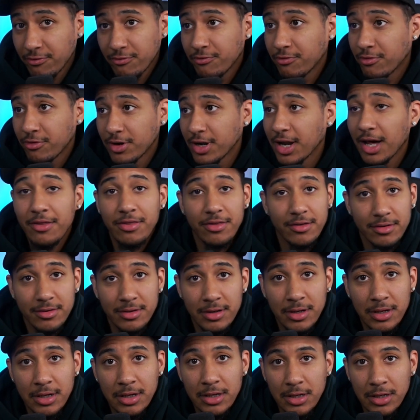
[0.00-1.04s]
for nothing
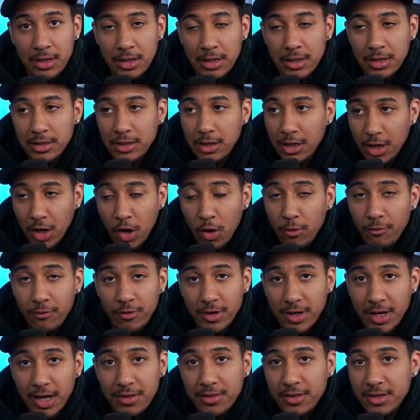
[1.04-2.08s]
and go for
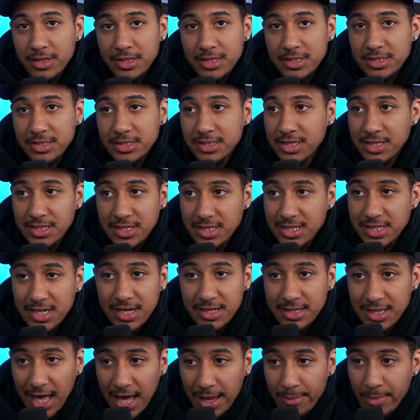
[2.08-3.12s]
nothing than to
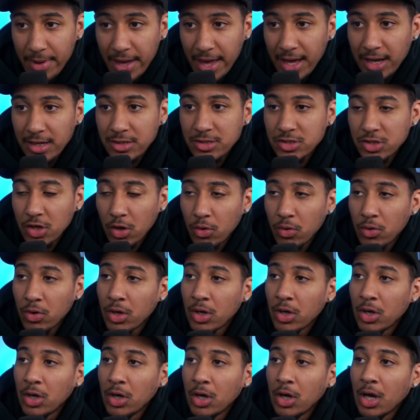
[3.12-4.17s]
take that back. So
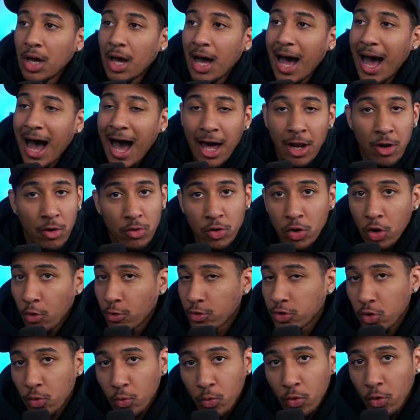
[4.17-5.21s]
I don't know
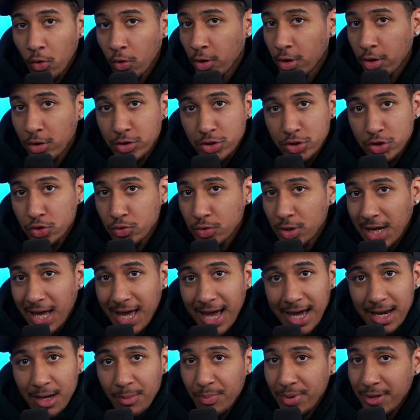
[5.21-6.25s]
what the Warriors do to
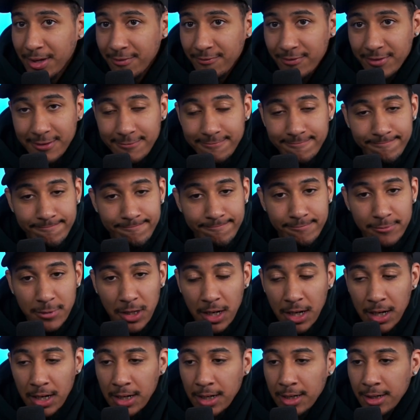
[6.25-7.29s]
kind of pivot.
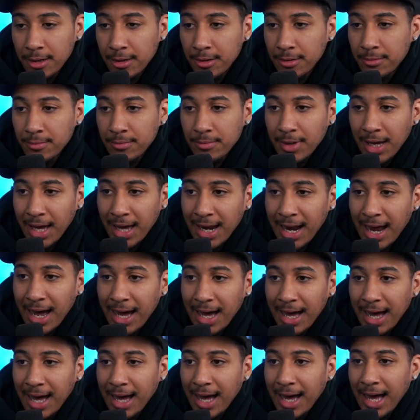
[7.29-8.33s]
To
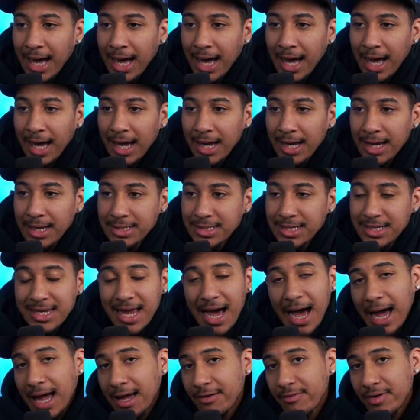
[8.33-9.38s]

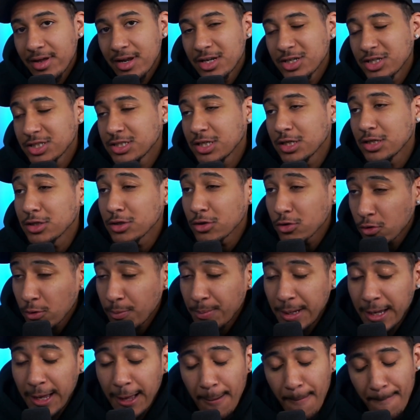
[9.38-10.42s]
dive in it just a little
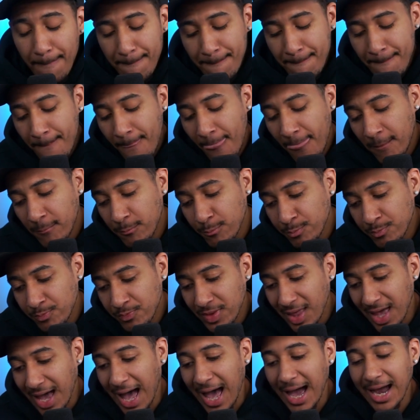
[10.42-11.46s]
bit,
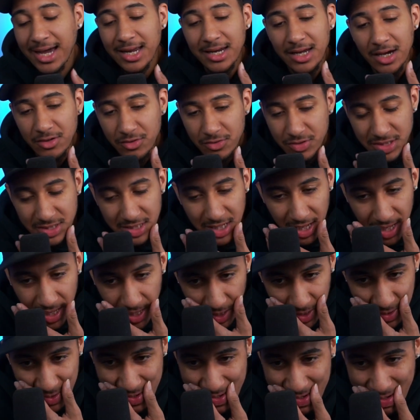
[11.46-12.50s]
I can
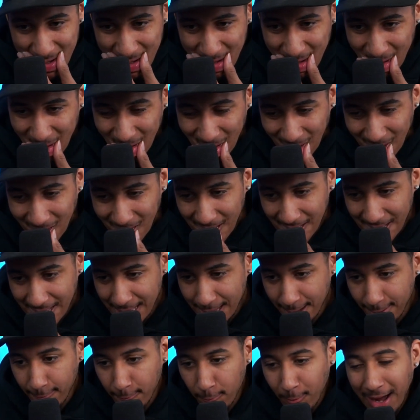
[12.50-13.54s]
understand
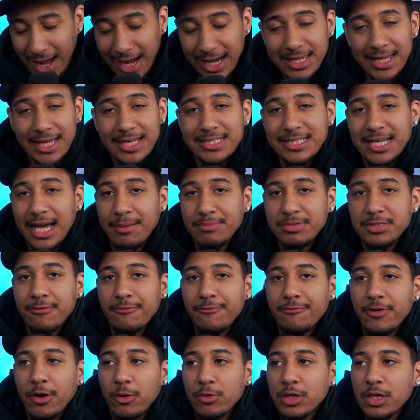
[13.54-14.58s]
why Klay Thompson
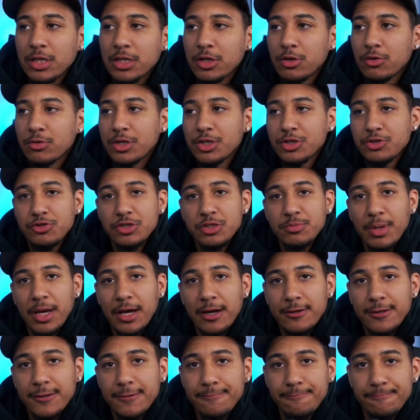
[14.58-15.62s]
felt a little
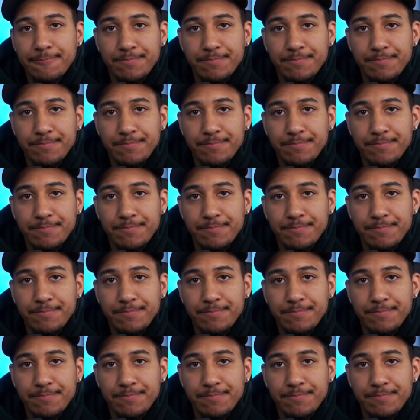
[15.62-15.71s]
disrespected.